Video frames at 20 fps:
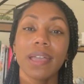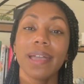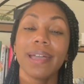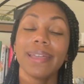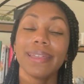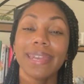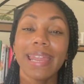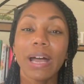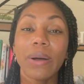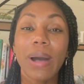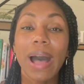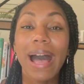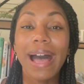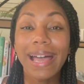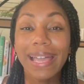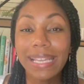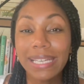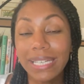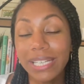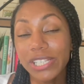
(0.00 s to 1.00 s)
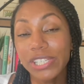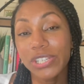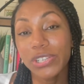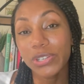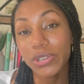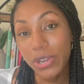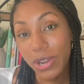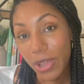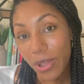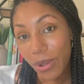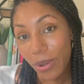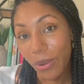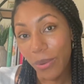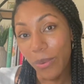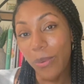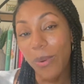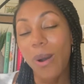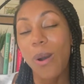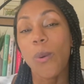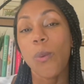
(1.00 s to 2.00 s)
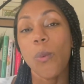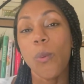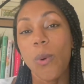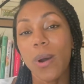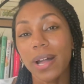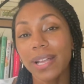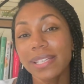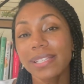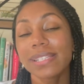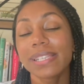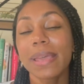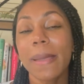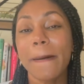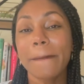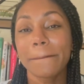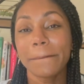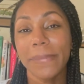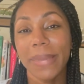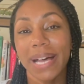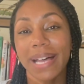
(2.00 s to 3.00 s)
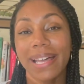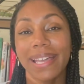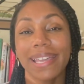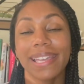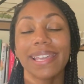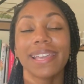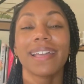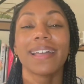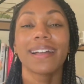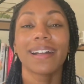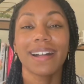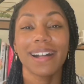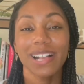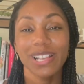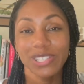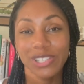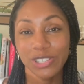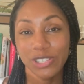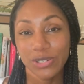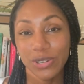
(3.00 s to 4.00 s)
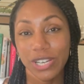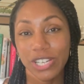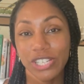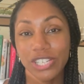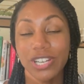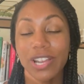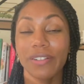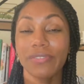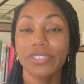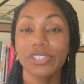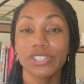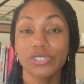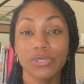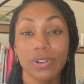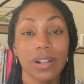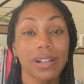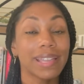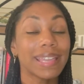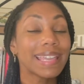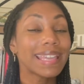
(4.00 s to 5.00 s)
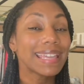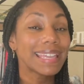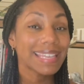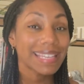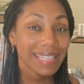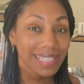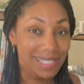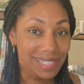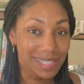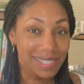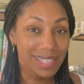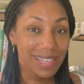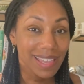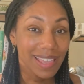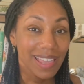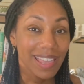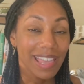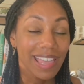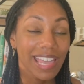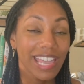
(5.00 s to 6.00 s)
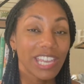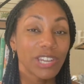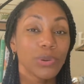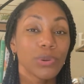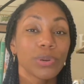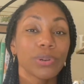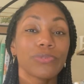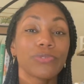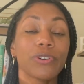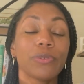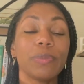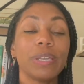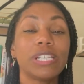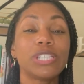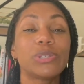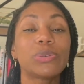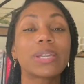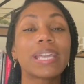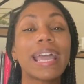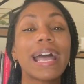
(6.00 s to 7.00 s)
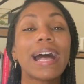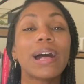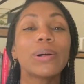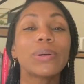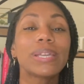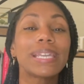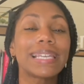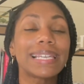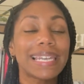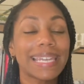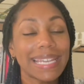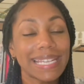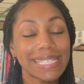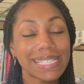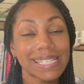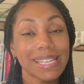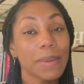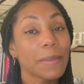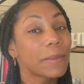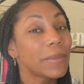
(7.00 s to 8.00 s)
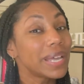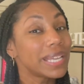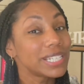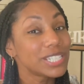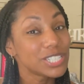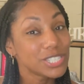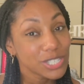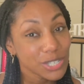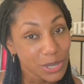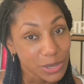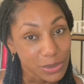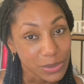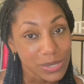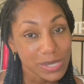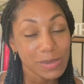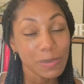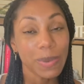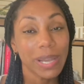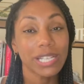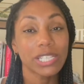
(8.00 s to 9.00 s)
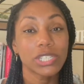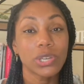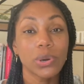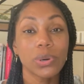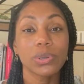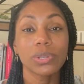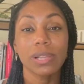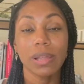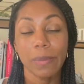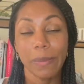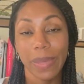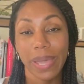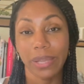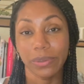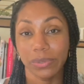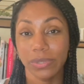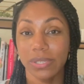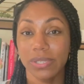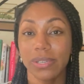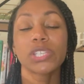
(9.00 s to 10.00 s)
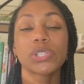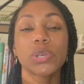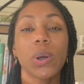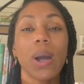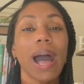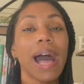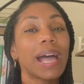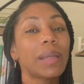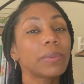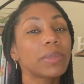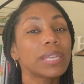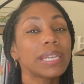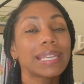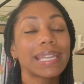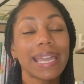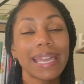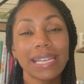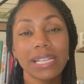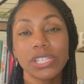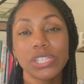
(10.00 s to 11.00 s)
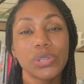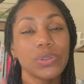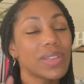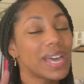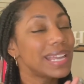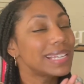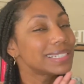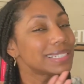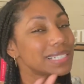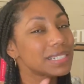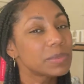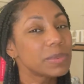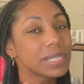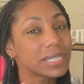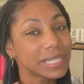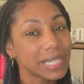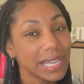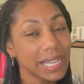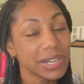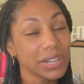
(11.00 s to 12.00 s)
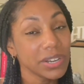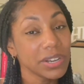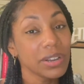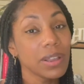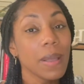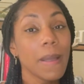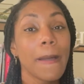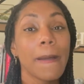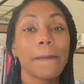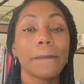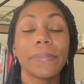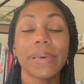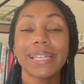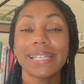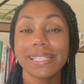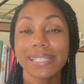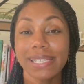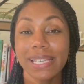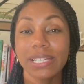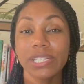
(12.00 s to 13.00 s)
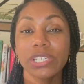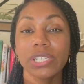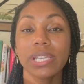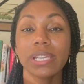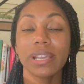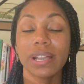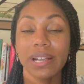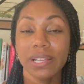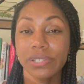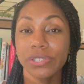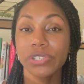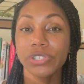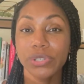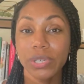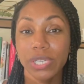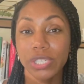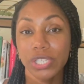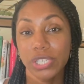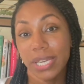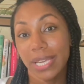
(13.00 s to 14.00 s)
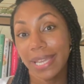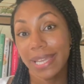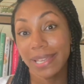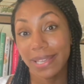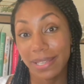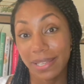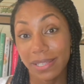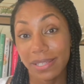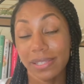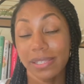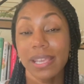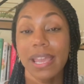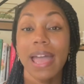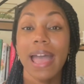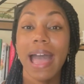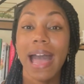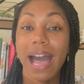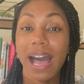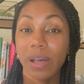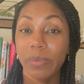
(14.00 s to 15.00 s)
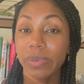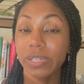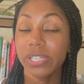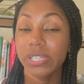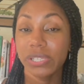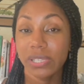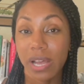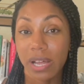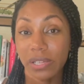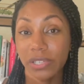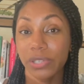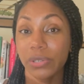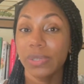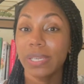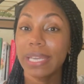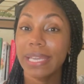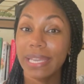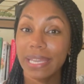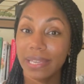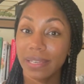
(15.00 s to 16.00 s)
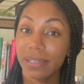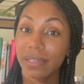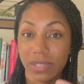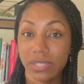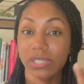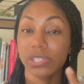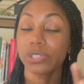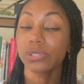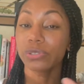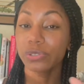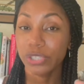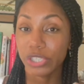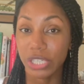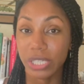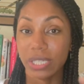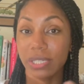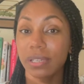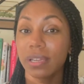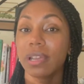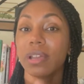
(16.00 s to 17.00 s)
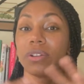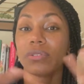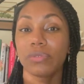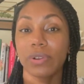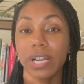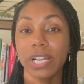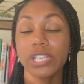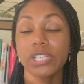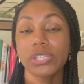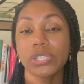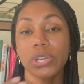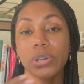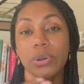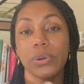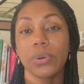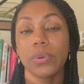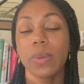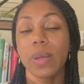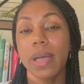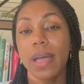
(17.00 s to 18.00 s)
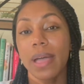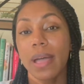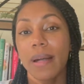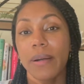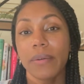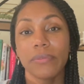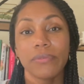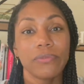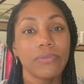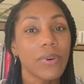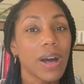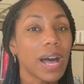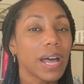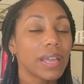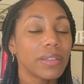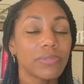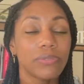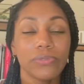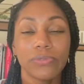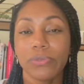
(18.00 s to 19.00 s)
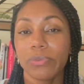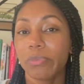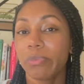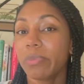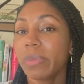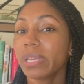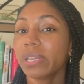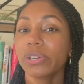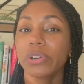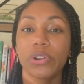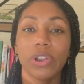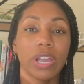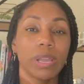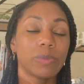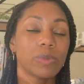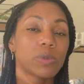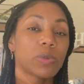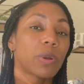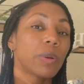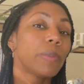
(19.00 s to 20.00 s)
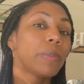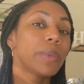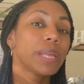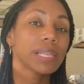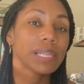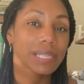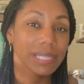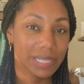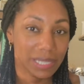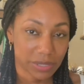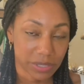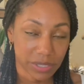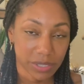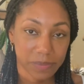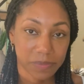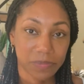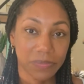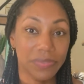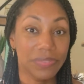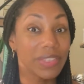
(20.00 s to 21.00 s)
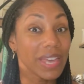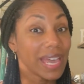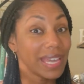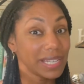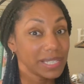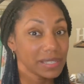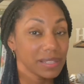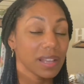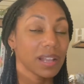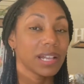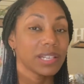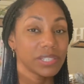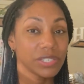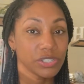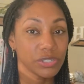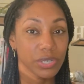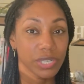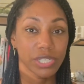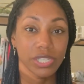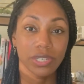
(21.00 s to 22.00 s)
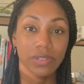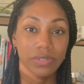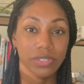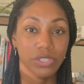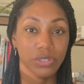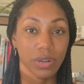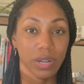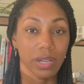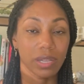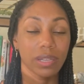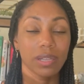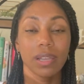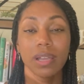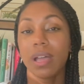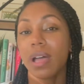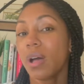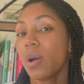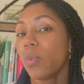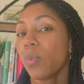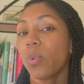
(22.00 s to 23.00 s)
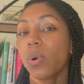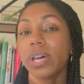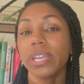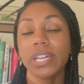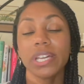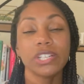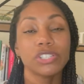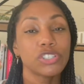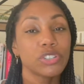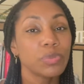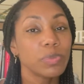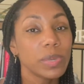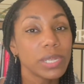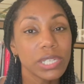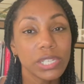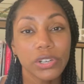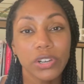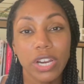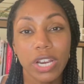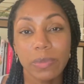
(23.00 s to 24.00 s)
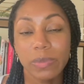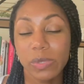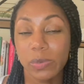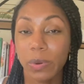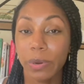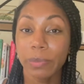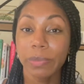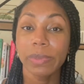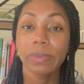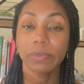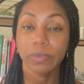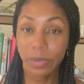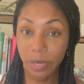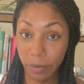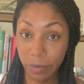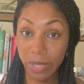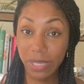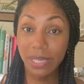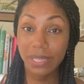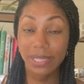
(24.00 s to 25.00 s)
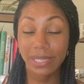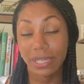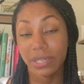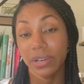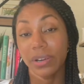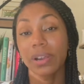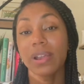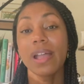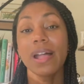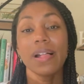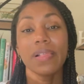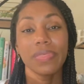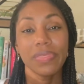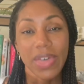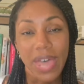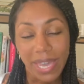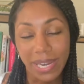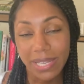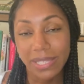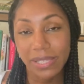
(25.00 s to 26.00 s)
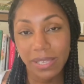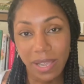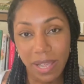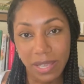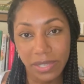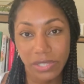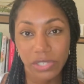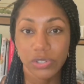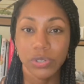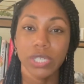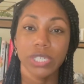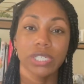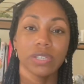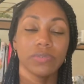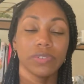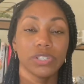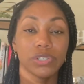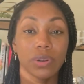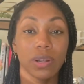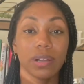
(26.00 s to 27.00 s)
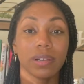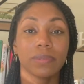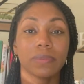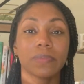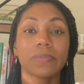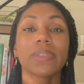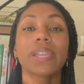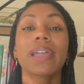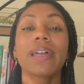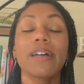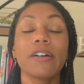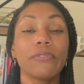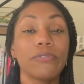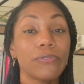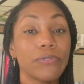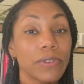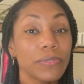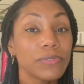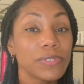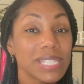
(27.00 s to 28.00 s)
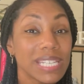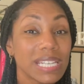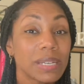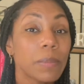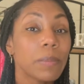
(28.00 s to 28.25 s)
Now I need to know what my concentration of the drug is in order for me to calculate my dose, my total amount. So I'm going to get into that a little bit later, but essentially concentration is how much solute in the solution, right? So 5 milligrams per milliliter, that is the concentration of a drug. 100 milligrams per milliliter, that is the concentration of a drug. 15